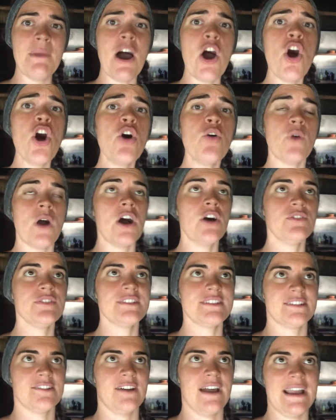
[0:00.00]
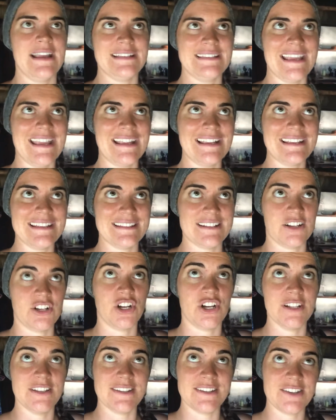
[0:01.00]
Also, I take it as a
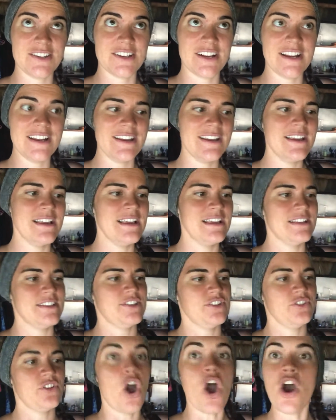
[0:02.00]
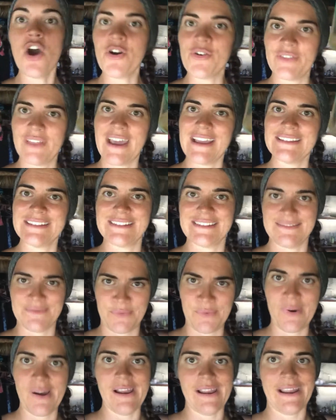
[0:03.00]
concentrate. So, that's
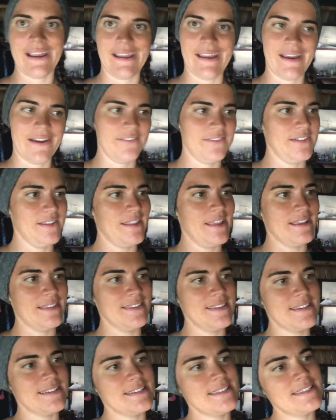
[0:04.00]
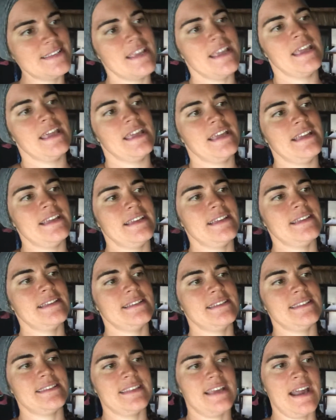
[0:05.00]
why I have it like this,
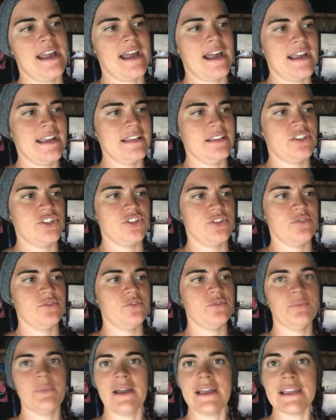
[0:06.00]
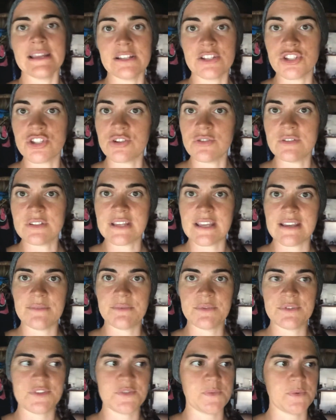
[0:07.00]
is that I do my 2
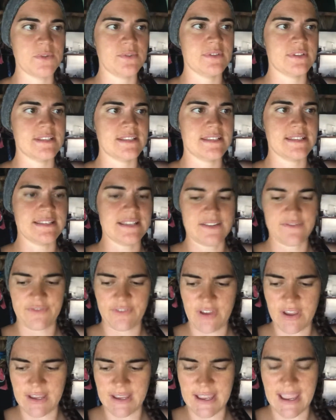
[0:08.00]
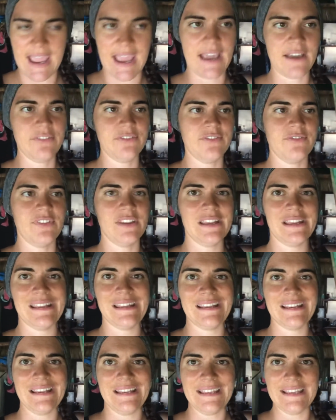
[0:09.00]
tablespoons and stuff, half of it
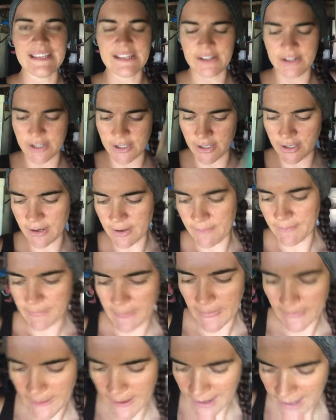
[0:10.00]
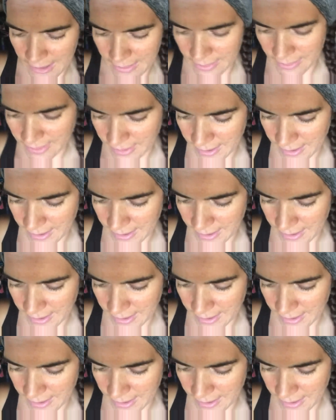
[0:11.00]
in here, and